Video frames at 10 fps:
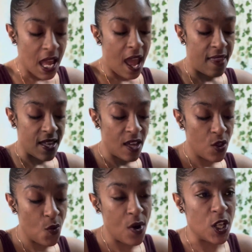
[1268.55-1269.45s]
And the other
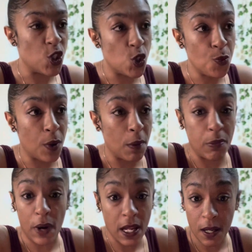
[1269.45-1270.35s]
one is super
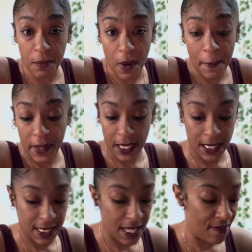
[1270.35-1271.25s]
bright and bubbly.
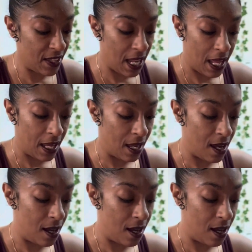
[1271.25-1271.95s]
It's given like,